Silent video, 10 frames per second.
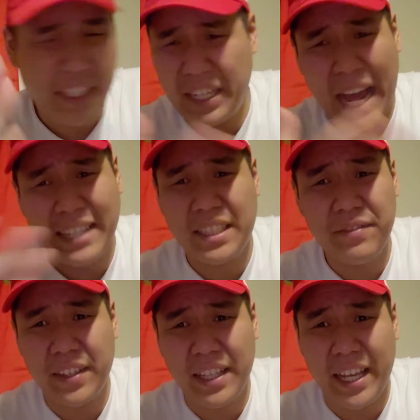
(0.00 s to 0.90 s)
Aston
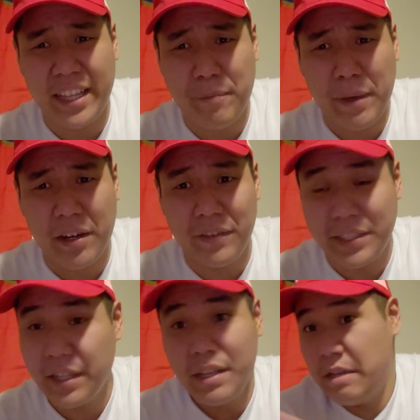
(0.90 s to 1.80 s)
Villa getting the better of
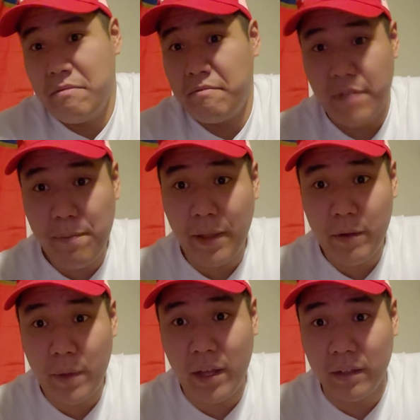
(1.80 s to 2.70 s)
us. They played
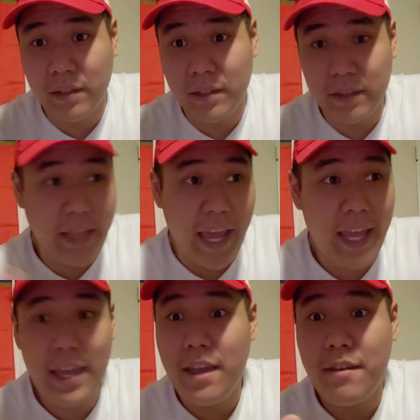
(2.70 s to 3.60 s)
well.
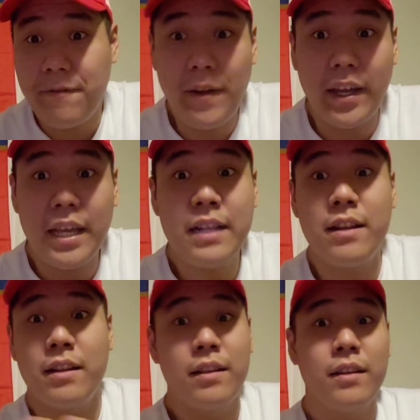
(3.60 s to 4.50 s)
They
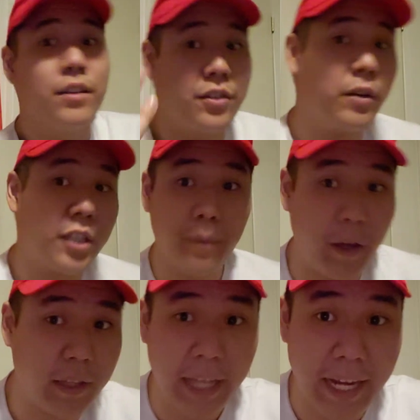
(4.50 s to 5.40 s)
fucking soaked up
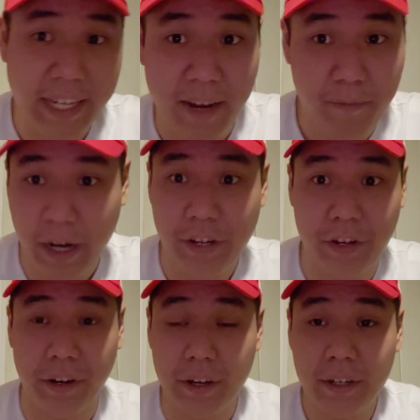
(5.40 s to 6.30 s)
all the goddamn
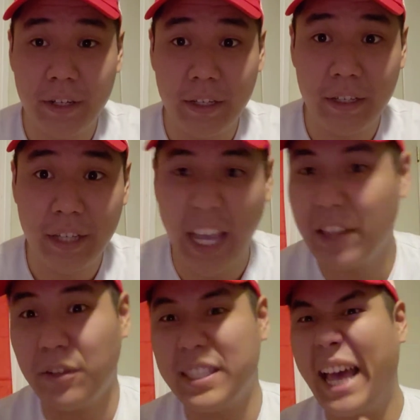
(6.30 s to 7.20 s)
pressure in
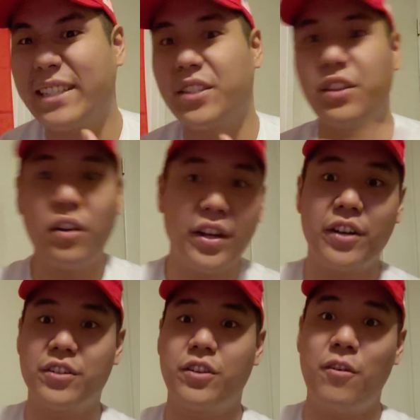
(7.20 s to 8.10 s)
those last 30
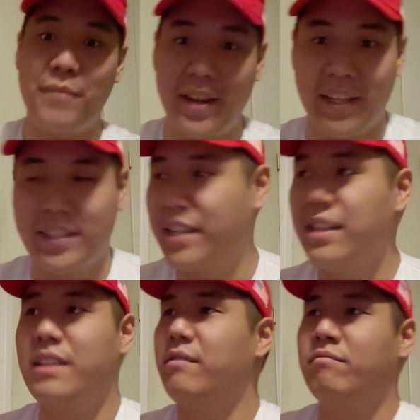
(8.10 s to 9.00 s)
or so minutes.
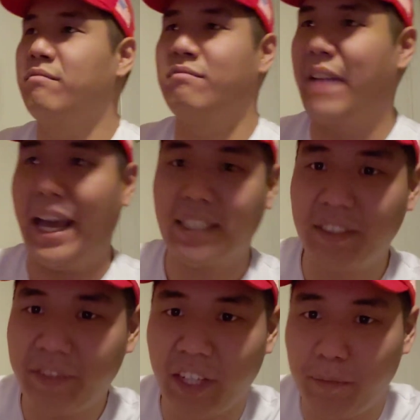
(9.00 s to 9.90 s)

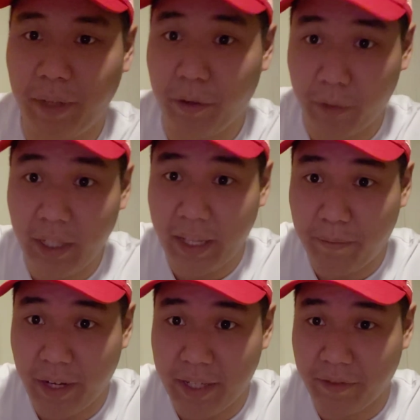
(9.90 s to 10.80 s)
Aston Villa played really
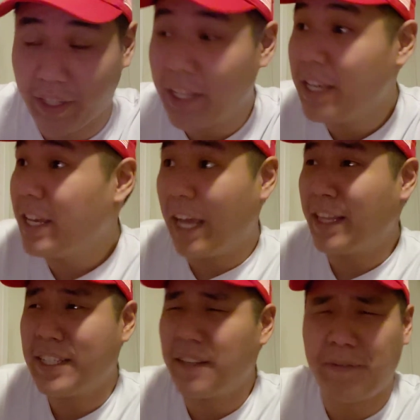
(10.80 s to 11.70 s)
impressively. And
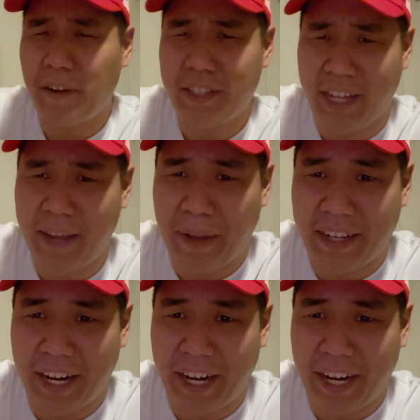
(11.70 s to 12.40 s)
this is the first time I can